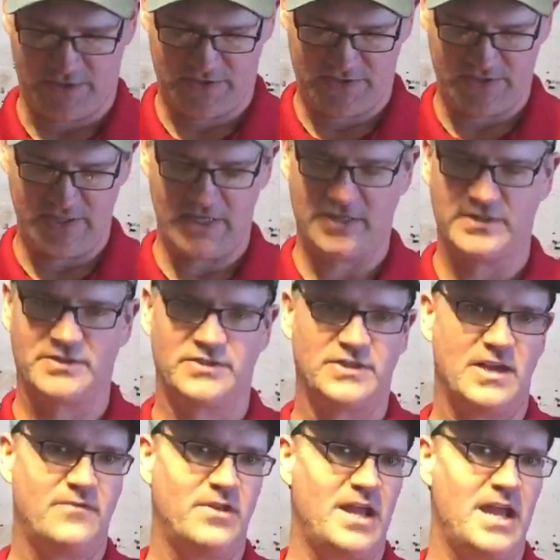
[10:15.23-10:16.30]
6,
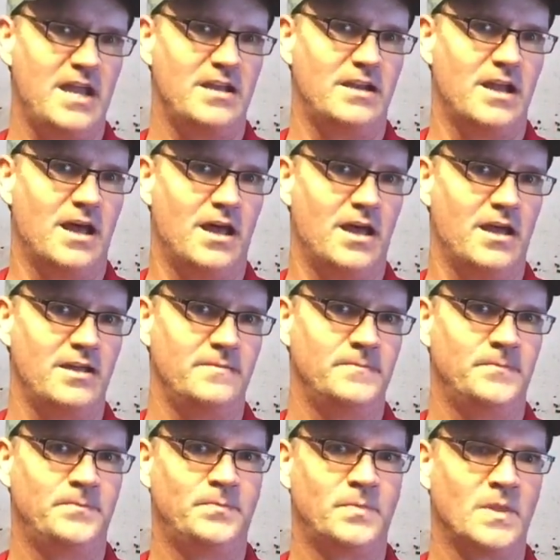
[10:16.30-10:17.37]
7, 8, 9,
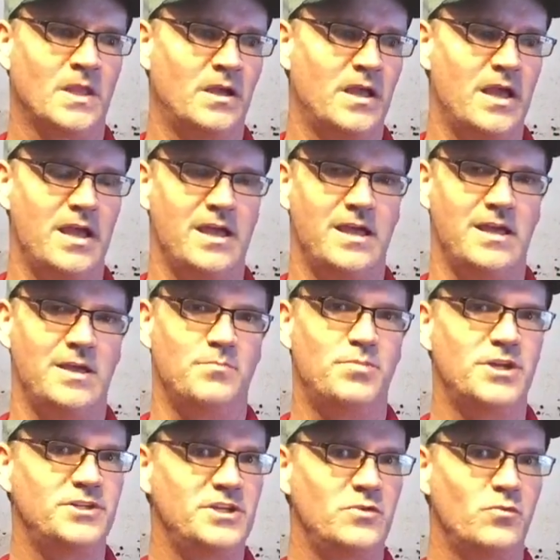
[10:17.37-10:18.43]
a
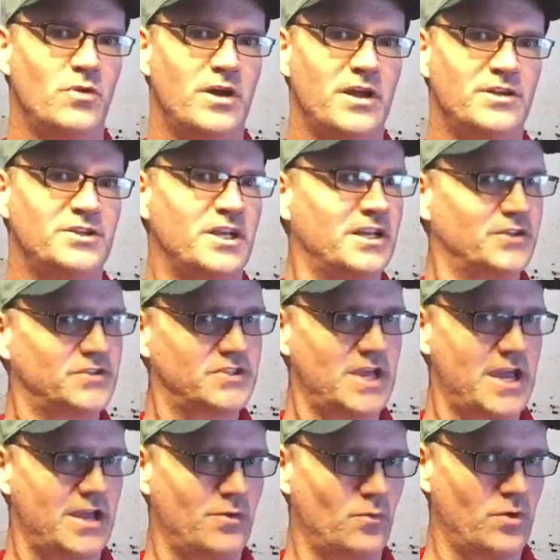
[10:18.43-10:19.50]
pitching wedge, and a
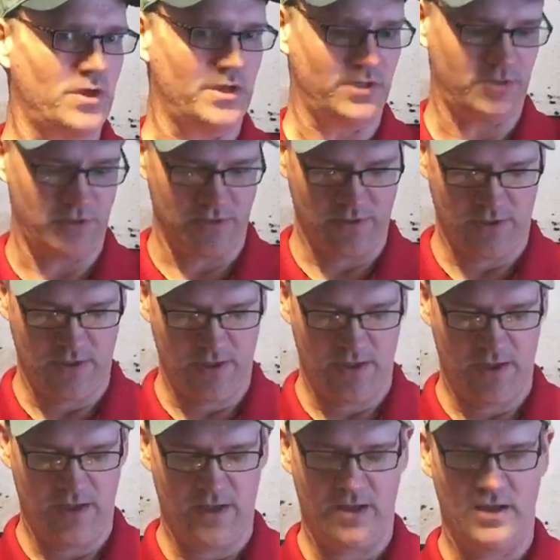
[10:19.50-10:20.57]
sand wedge.
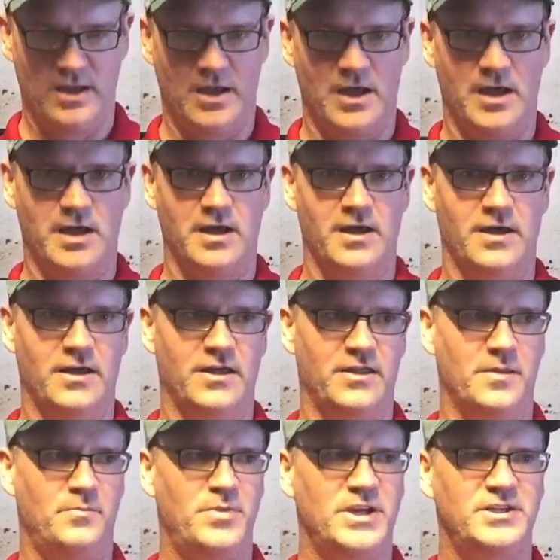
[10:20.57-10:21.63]

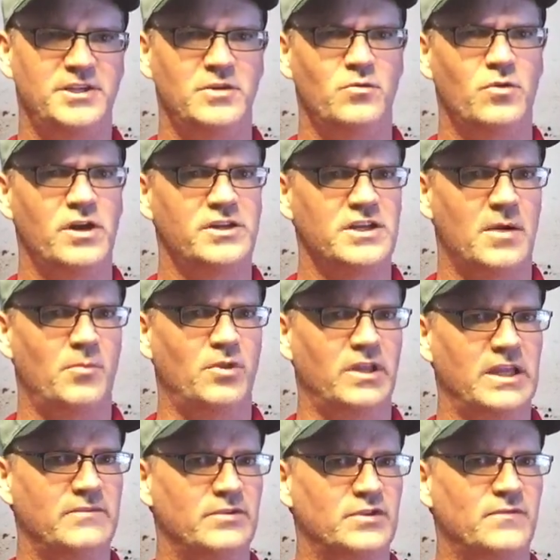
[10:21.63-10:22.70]
The pitching wedge, I
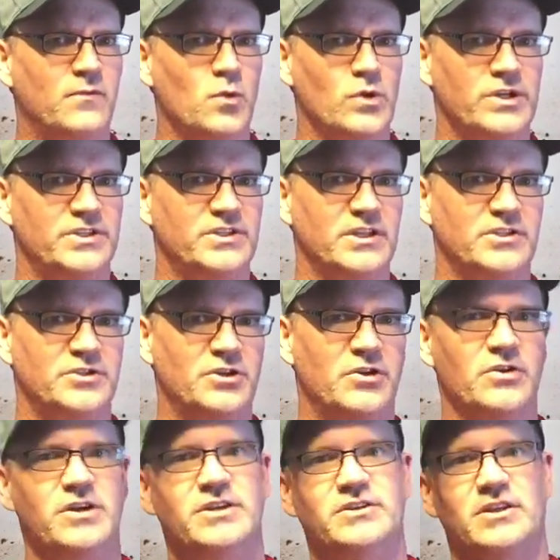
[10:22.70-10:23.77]
believe, is 46
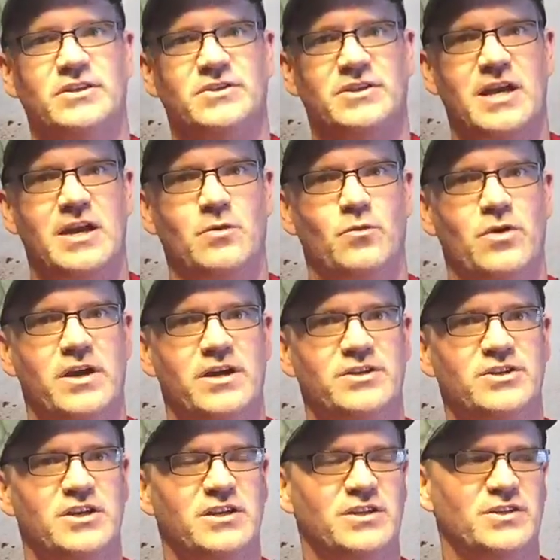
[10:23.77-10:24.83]
degrees, and the sand
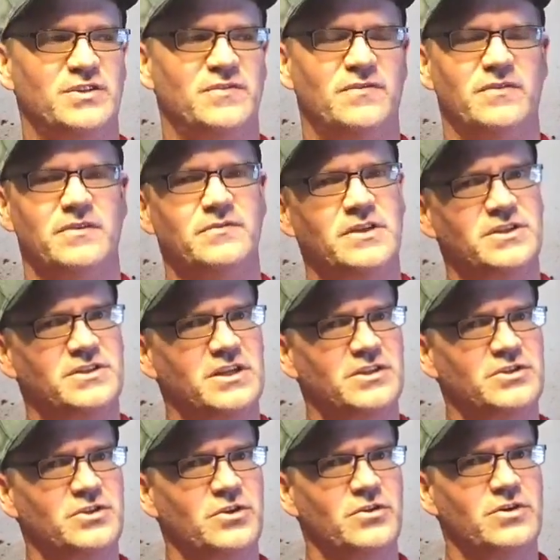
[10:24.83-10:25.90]
wedge is
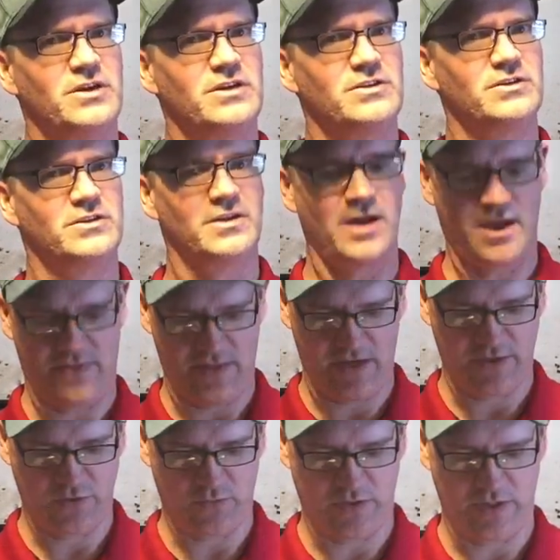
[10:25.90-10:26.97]
56 degrees, I
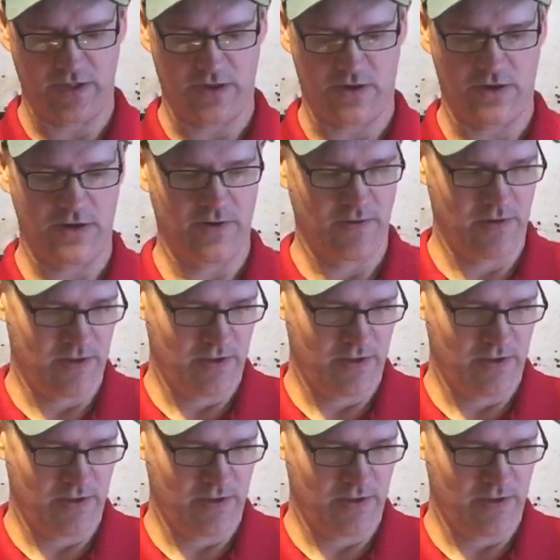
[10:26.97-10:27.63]
think is what they are.